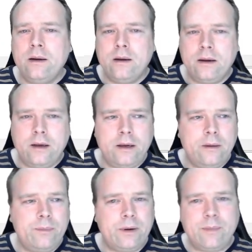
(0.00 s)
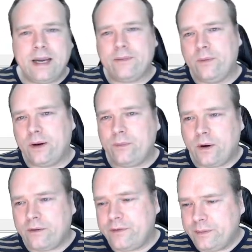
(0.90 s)
But Mike, we want
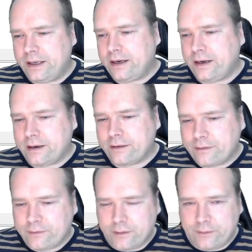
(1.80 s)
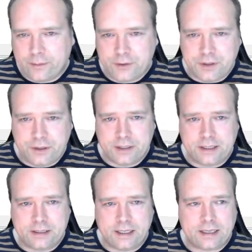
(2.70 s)
more from a
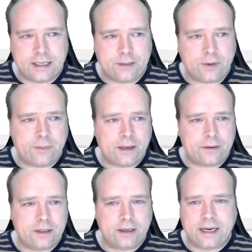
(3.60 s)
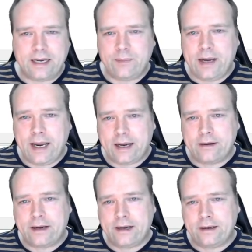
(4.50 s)
utility like this. What about can
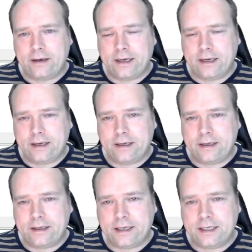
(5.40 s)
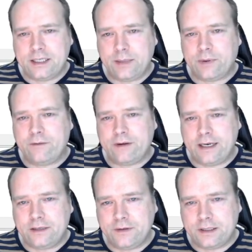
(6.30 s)
it zip off
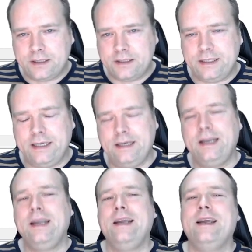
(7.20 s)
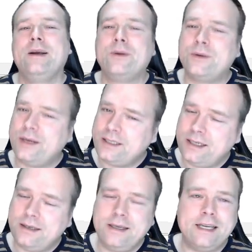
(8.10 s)
files, for instance? Good
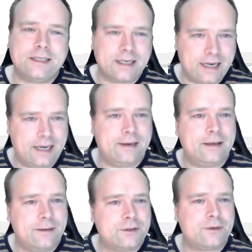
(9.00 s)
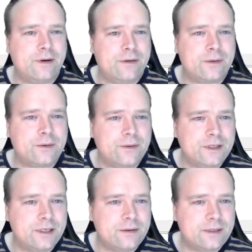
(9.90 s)
question. Yes, it can. That was a very, very good
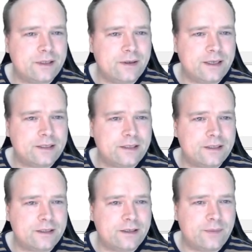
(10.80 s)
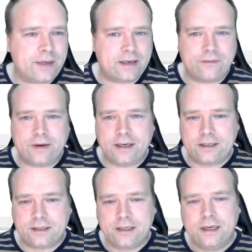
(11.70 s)
question. So let us just pack the
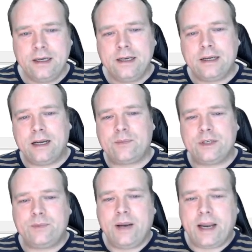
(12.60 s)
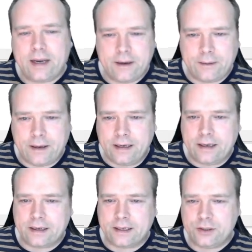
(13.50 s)
files. I'll press pack, and
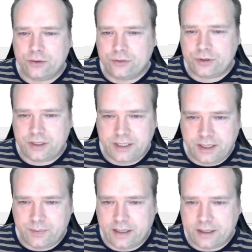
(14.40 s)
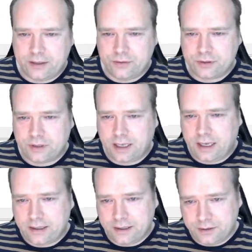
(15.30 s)
then I can choose zip. I can choose
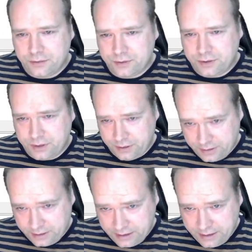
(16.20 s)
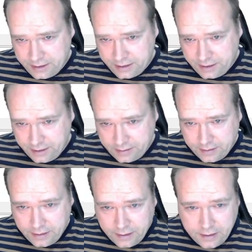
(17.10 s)
RAR. I can choose TGZ.
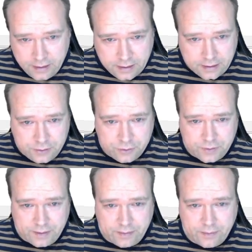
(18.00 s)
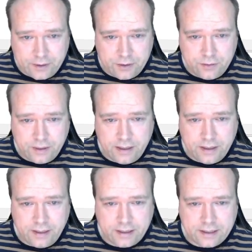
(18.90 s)
I can choose whatever I want to, and
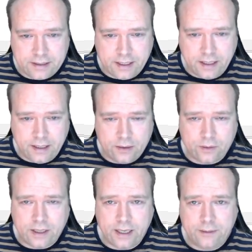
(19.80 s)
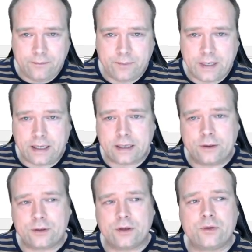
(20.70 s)
then I can say okay. And I
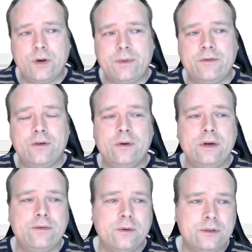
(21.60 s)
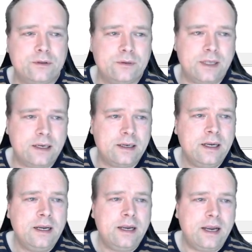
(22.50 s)
can also encrypt the folder if I want to do that.
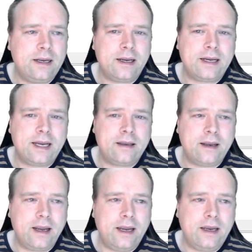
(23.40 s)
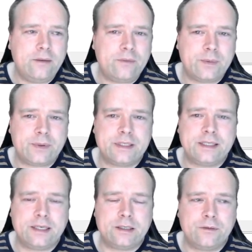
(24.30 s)
And then I get a
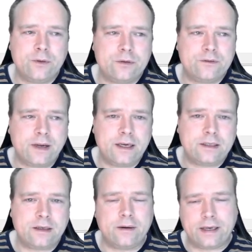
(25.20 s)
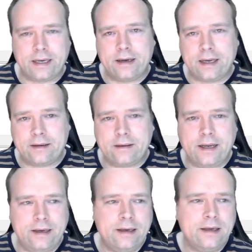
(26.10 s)
representation of those files. Or I get
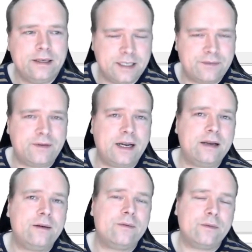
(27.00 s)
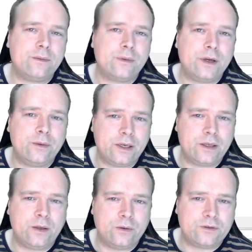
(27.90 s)
a zip file
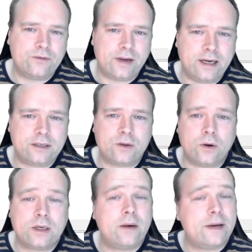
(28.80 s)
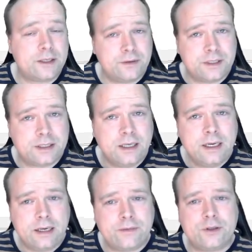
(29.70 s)
with those files or directories
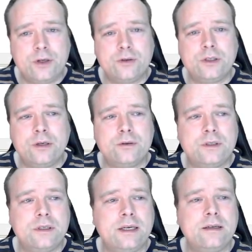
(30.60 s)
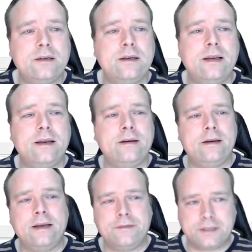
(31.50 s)
if I chose those in
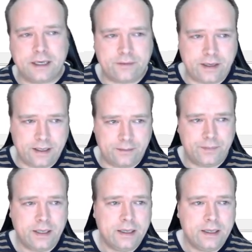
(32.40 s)
the left side right here.